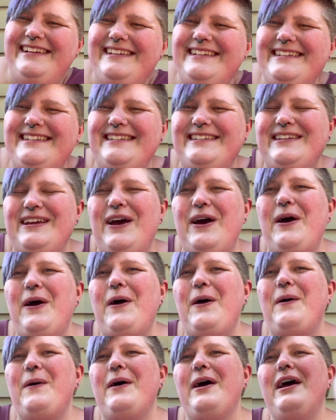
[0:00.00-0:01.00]

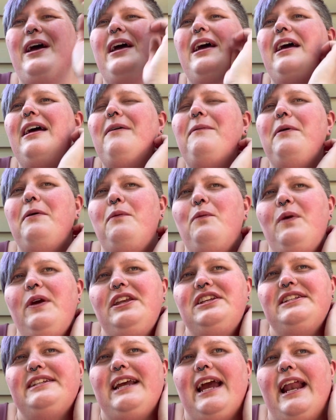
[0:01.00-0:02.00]
So we
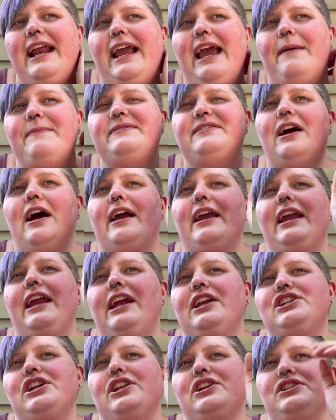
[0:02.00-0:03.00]
just kind of kept stalking
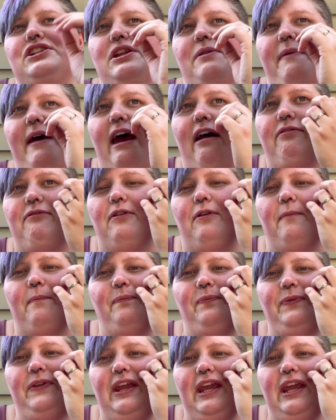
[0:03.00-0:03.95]
each other to the bathroom.